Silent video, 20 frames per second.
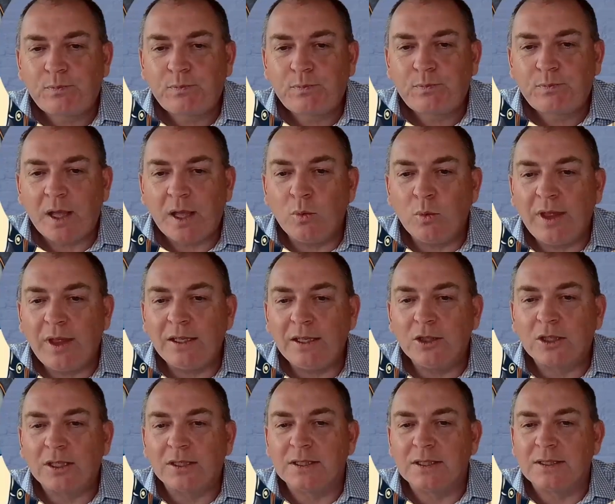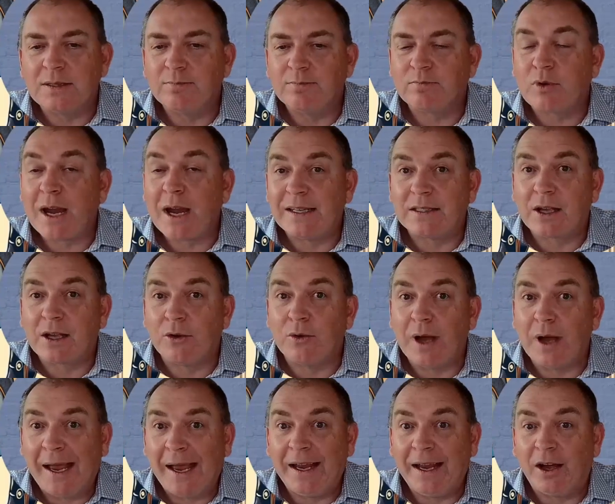We'll then look at some
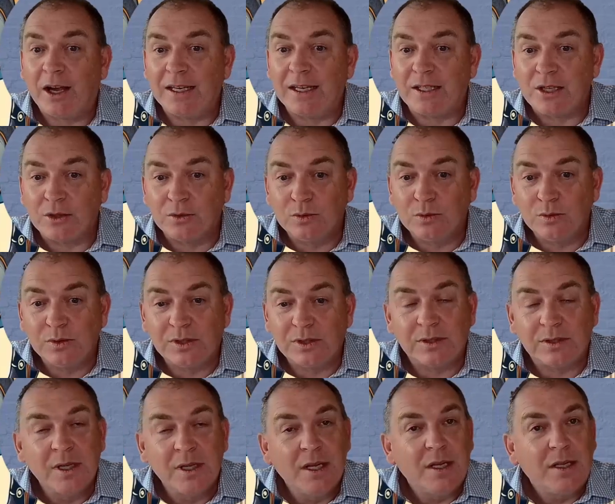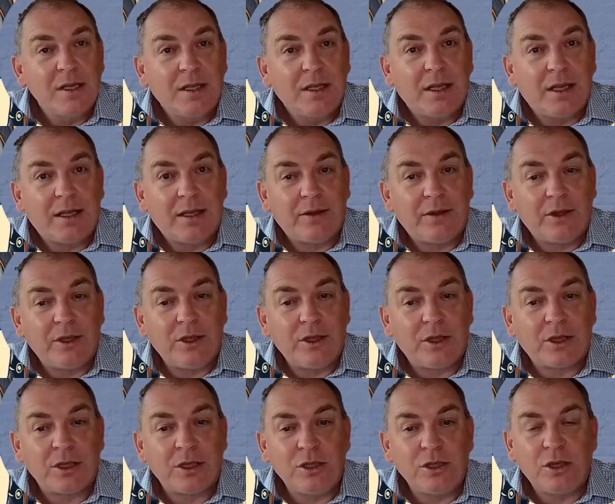practical AI tools that
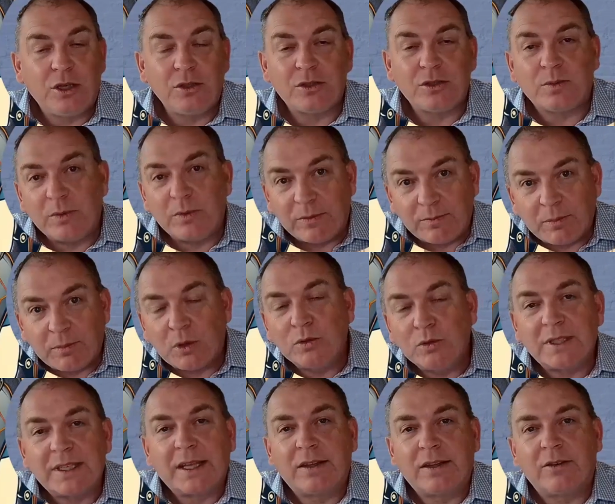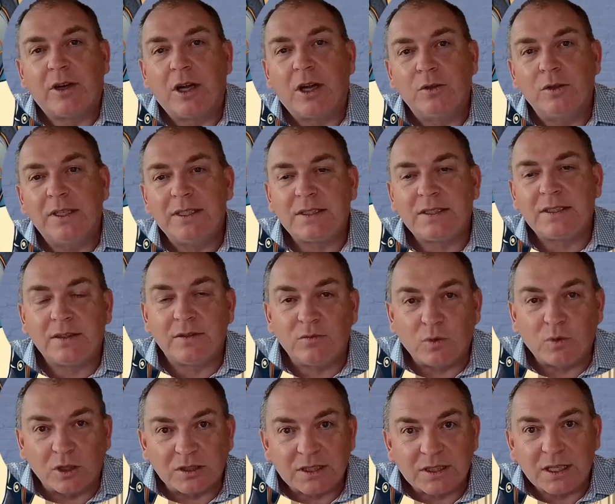you can use. We've pulled together a whole list of
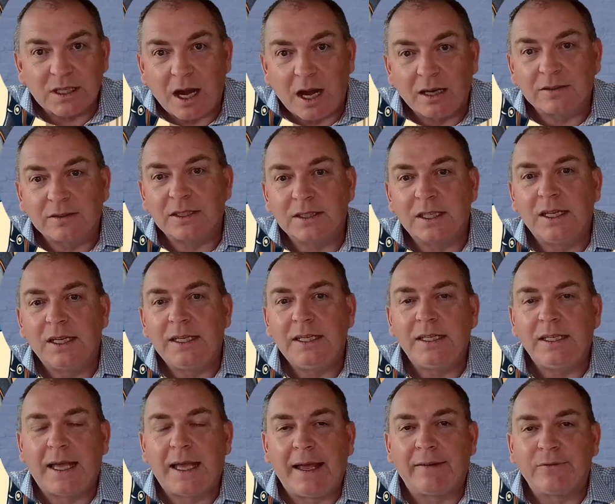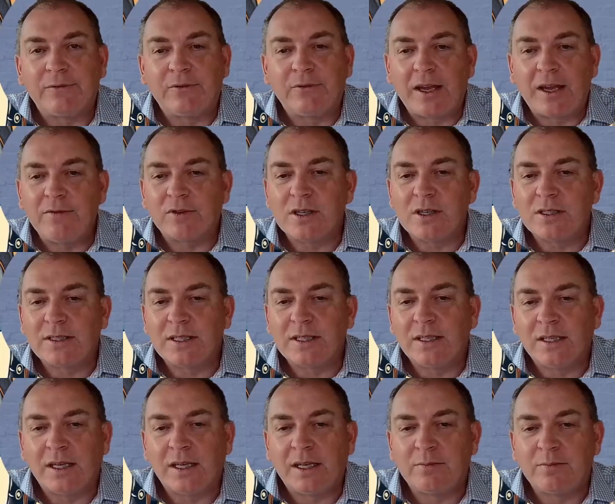what's currently our favorites
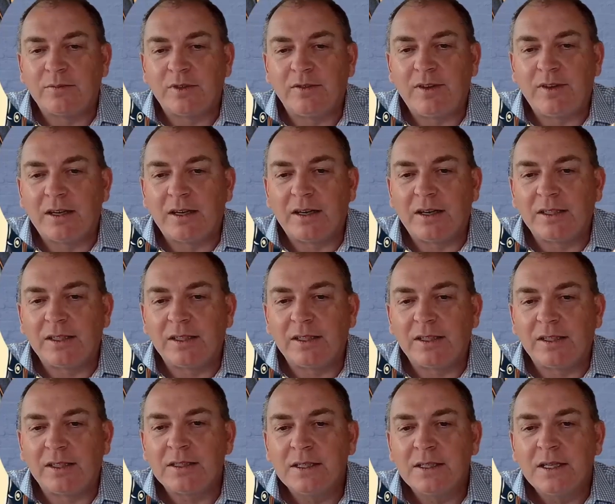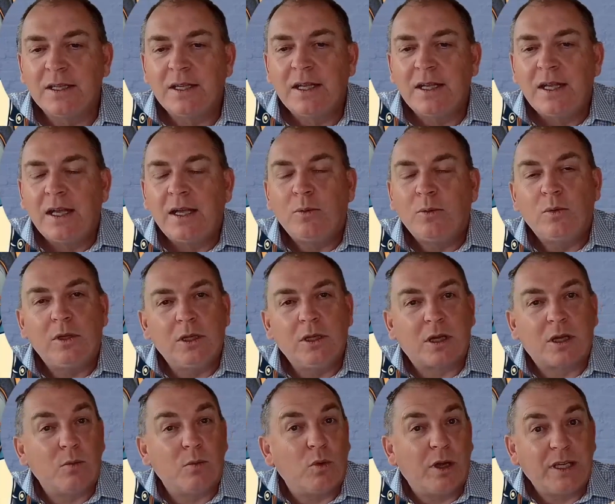in a number of areas. We'll look
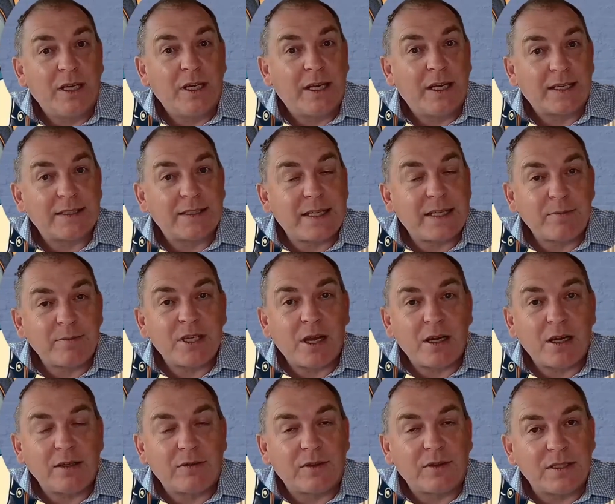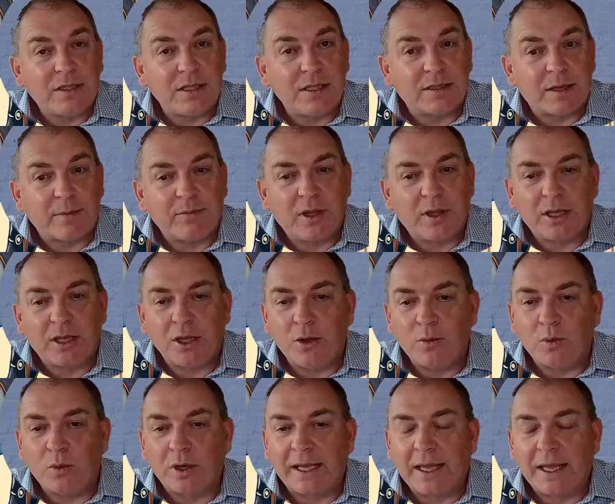at what your next steps are, if this is something
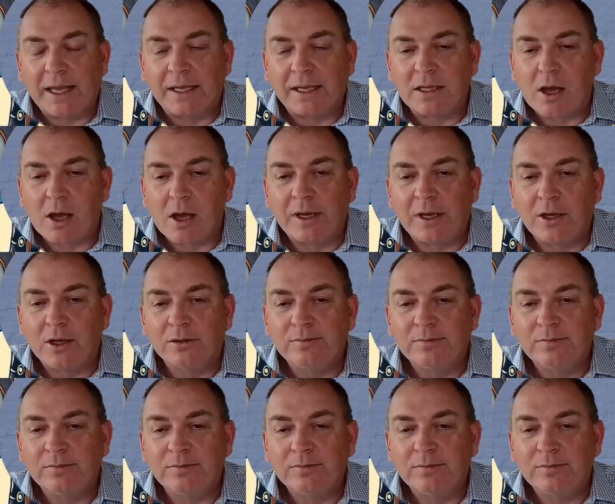you want to get going on.